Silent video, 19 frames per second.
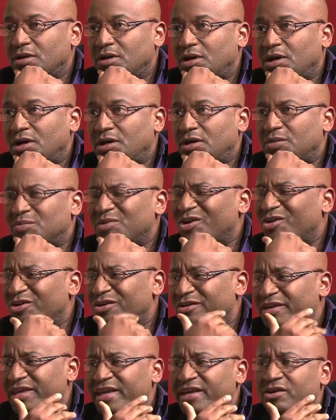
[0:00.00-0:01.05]
A
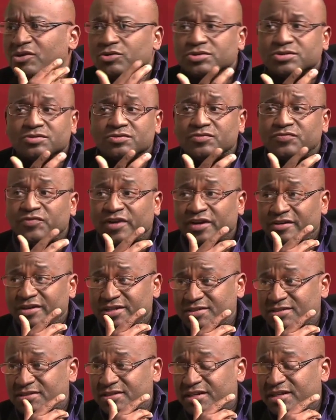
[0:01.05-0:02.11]
hurricane goes through
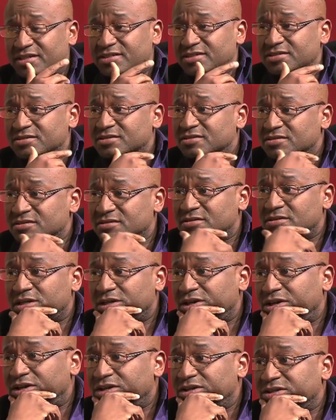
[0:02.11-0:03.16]
various stages.
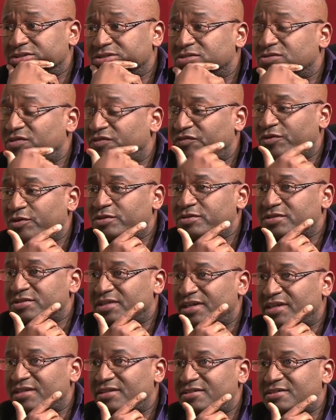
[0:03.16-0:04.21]
So the first
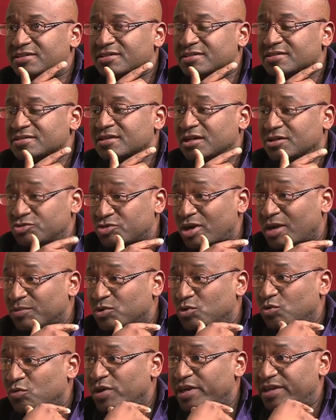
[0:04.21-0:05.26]
stage is a
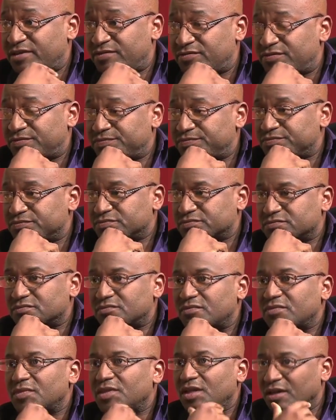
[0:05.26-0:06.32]
tropical wave.
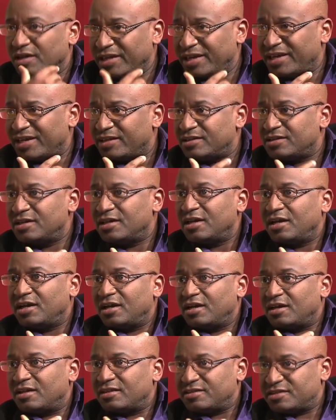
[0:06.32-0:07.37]
Again,
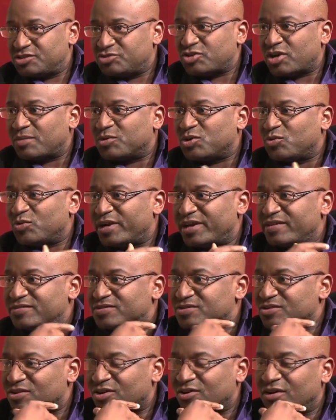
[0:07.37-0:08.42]
these tropical
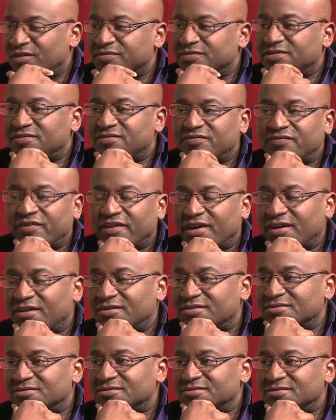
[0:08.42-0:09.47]
waves are often
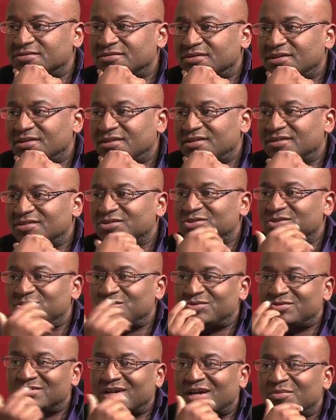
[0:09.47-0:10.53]
found
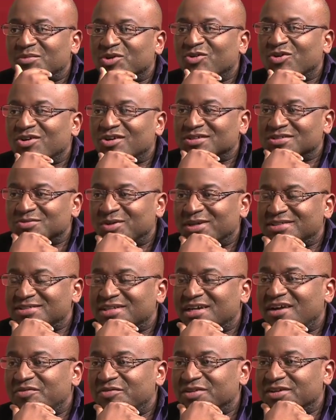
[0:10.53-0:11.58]
to come across West
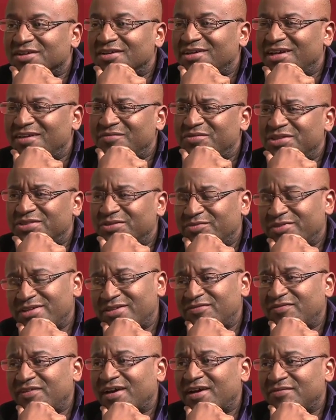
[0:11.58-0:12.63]
Africa every 3 to
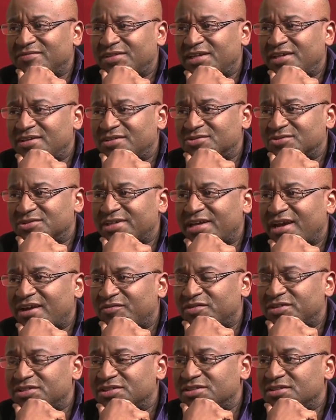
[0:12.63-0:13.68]
5 days on
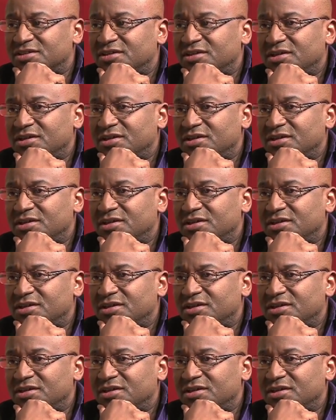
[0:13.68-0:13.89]
average.